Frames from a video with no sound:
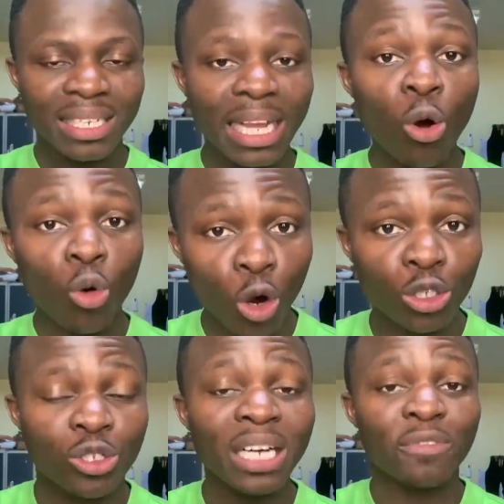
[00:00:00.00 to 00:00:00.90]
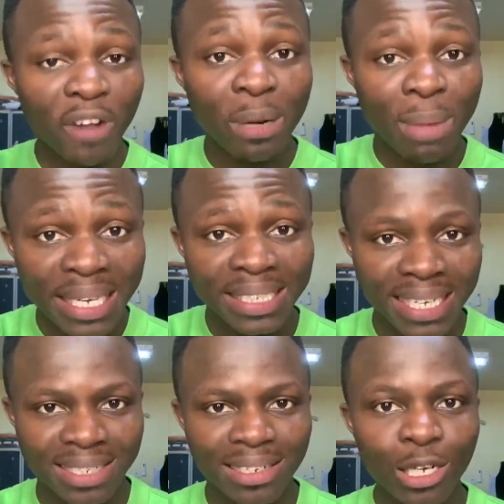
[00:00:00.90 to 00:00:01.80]
that will contract fund
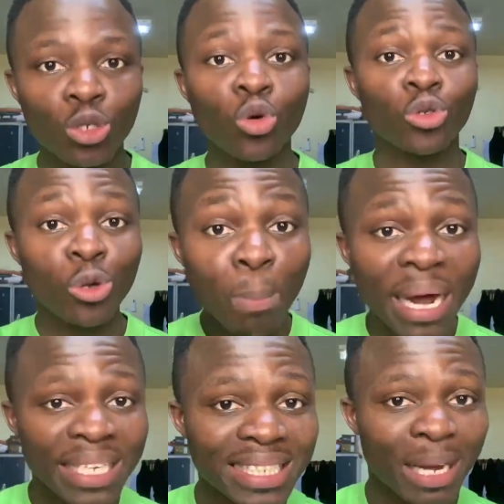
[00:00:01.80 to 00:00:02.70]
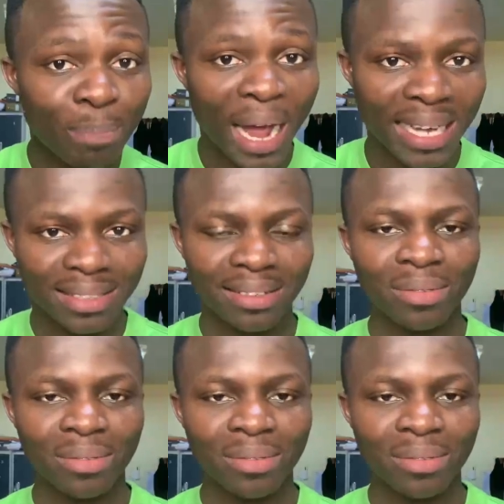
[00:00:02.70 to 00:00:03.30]
managers to also manage that part.